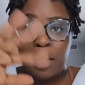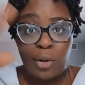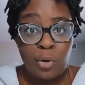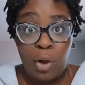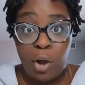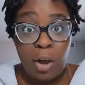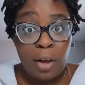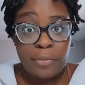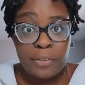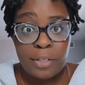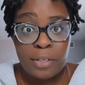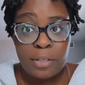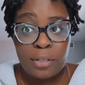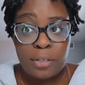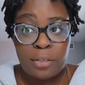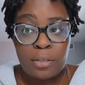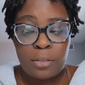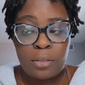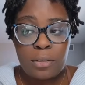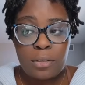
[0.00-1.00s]
don't
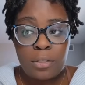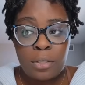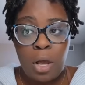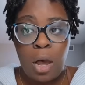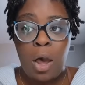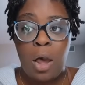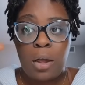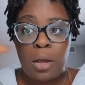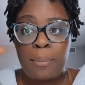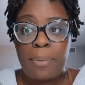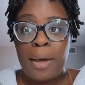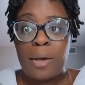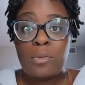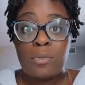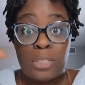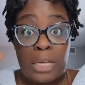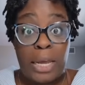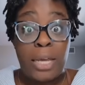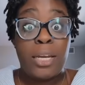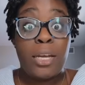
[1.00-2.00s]
often talk
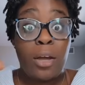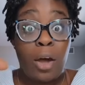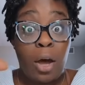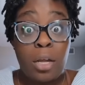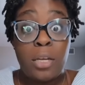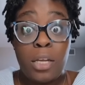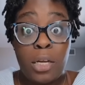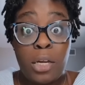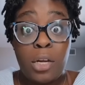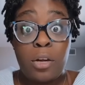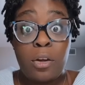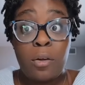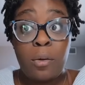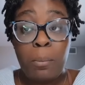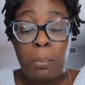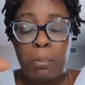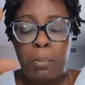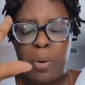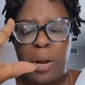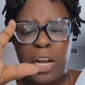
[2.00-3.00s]
about dating on here,
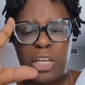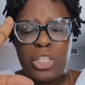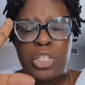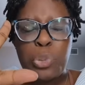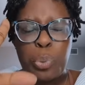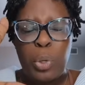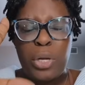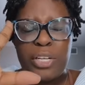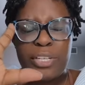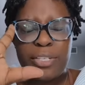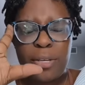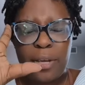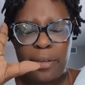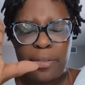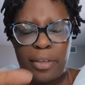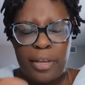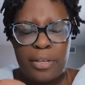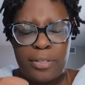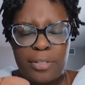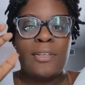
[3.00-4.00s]
but I just want to say
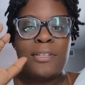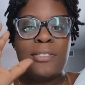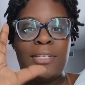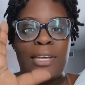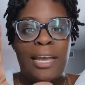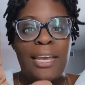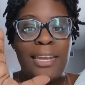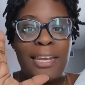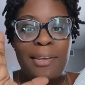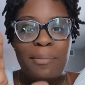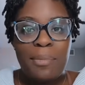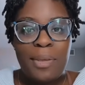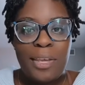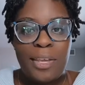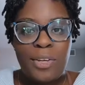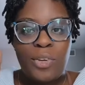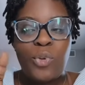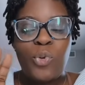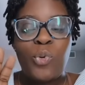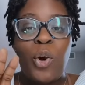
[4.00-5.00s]
this. Dating
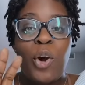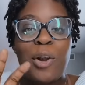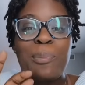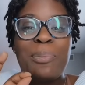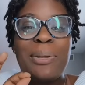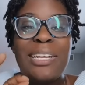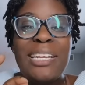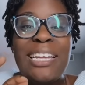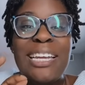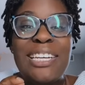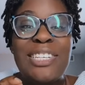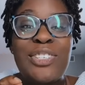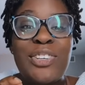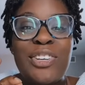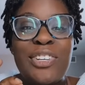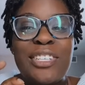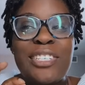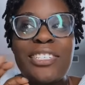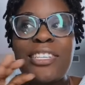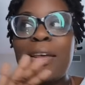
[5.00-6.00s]
men who are
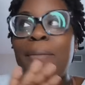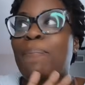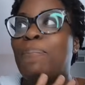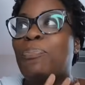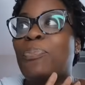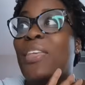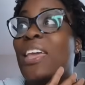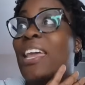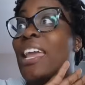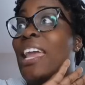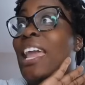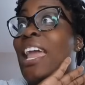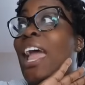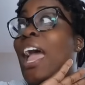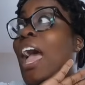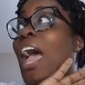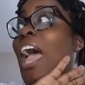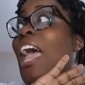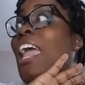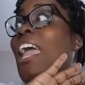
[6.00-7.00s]
pleasers,
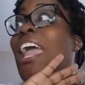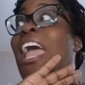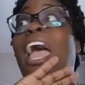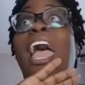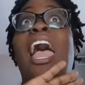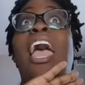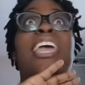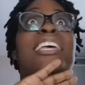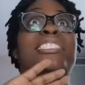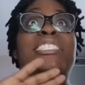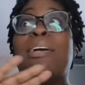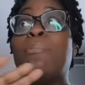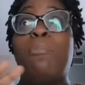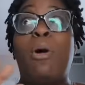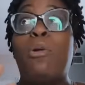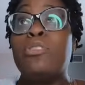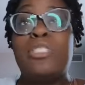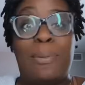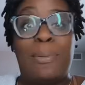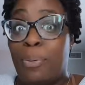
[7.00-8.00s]
it's the
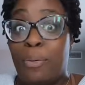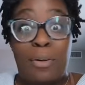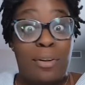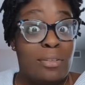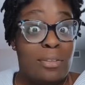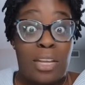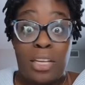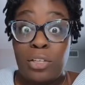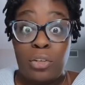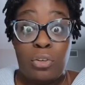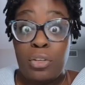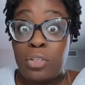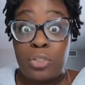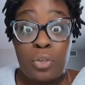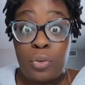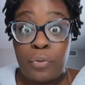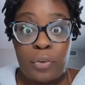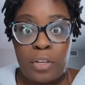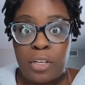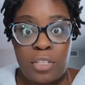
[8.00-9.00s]
most important thing you can
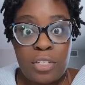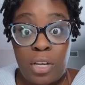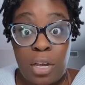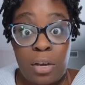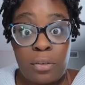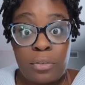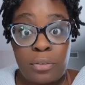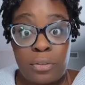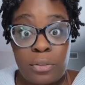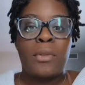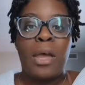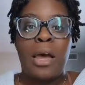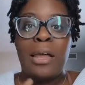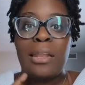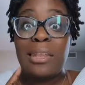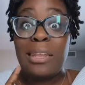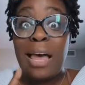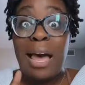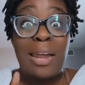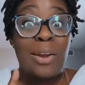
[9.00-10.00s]
do for yourself. A
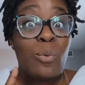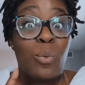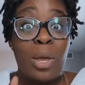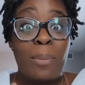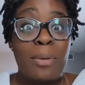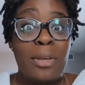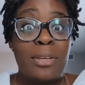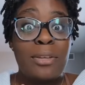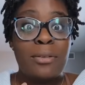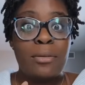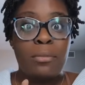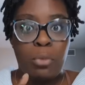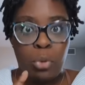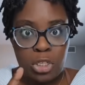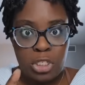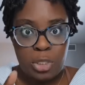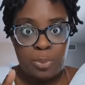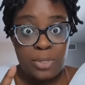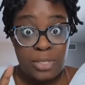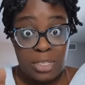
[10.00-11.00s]
lot of women,
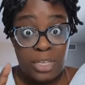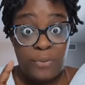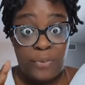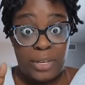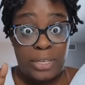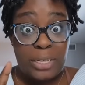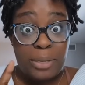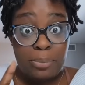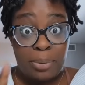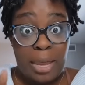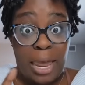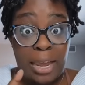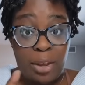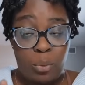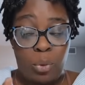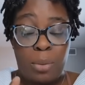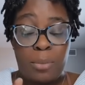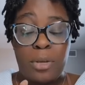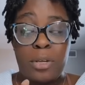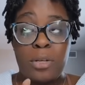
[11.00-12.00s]
more specifically
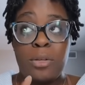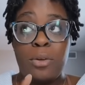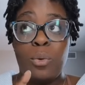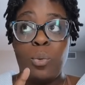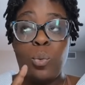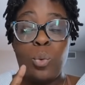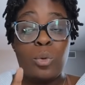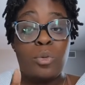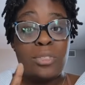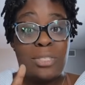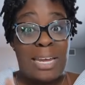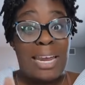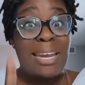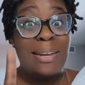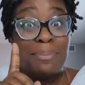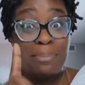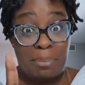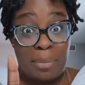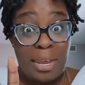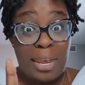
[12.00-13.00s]
black women, will
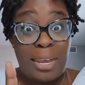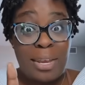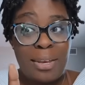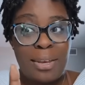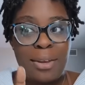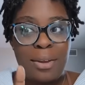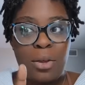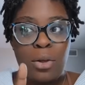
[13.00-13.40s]
date men